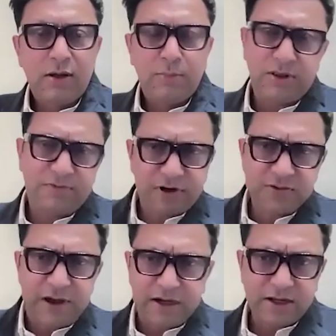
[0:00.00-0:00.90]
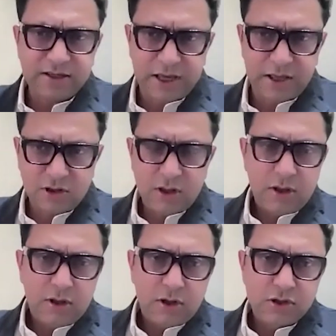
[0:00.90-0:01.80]
But the first factor is age.
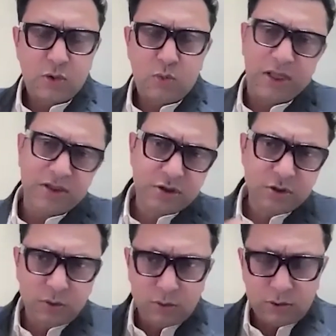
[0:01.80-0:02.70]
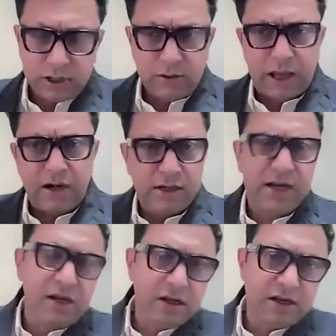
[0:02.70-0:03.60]
So once you enter
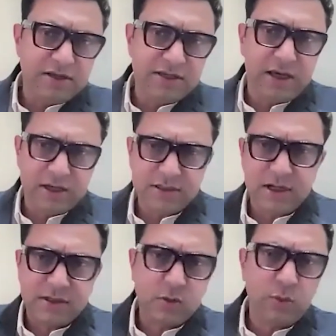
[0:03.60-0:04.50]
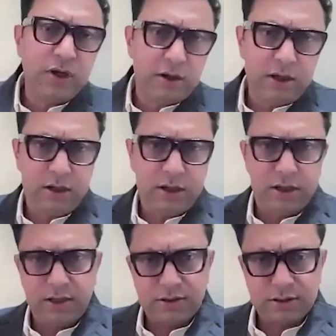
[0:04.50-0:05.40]
increasing age, the risk will
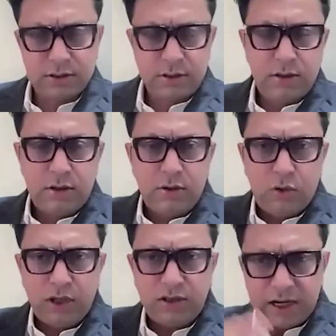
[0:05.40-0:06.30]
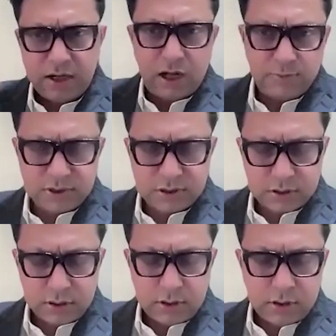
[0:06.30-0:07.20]
increase. Okay, then comes
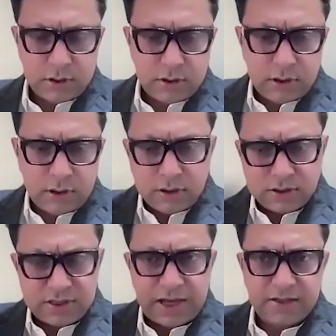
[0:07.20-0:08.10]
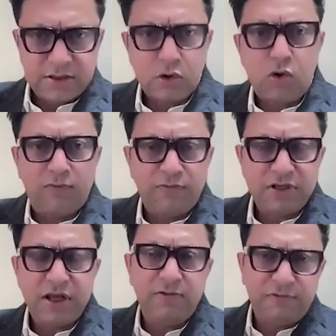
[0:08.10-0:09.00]
sex. So
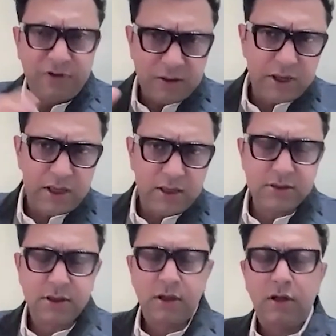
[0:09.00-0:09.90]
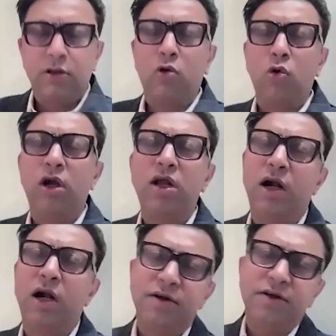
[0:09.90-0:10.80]
obviously in females, the coronary
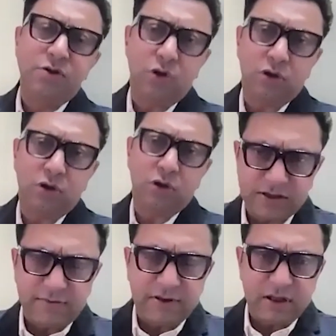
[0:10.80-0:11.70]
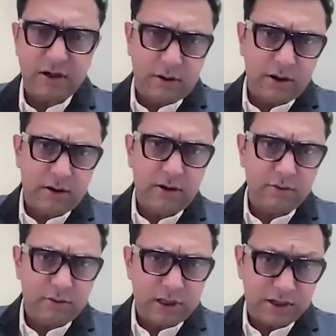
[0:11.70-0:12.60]
artery disease is also aggressive and
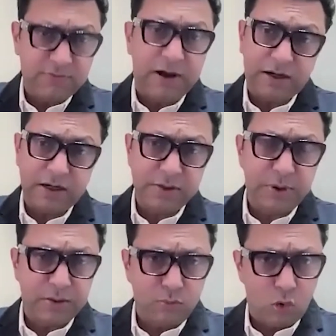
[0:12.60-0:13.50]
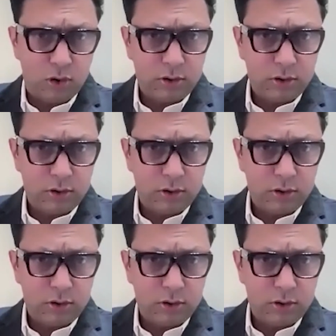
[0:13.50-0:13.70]
the risk factor is a bit more.